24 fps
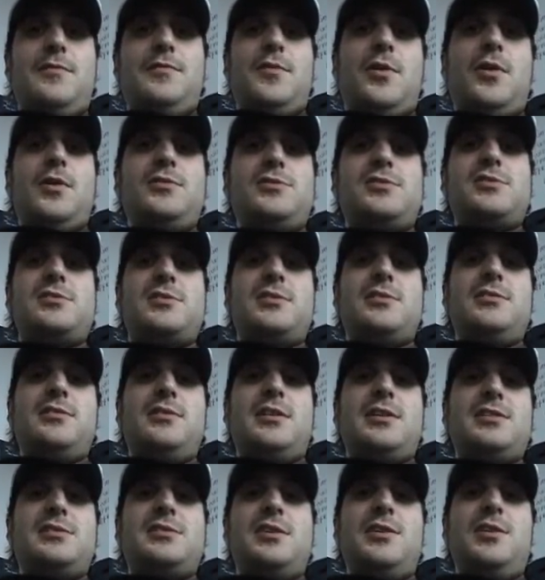First,
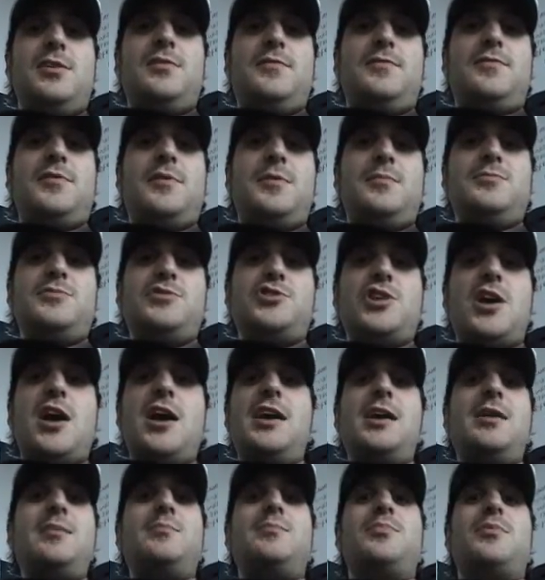let's hear from
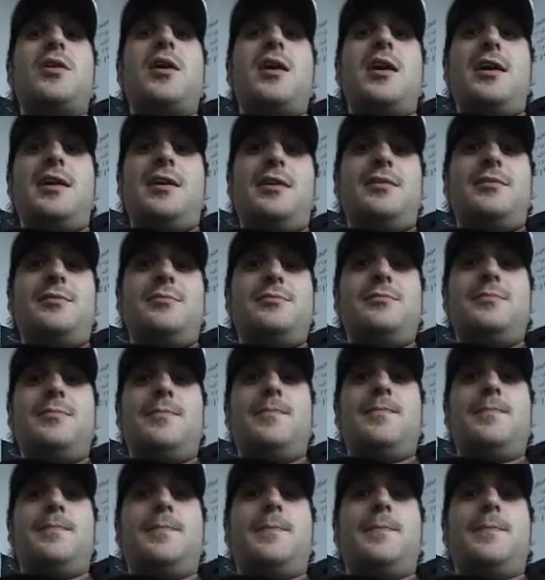Giant Brian.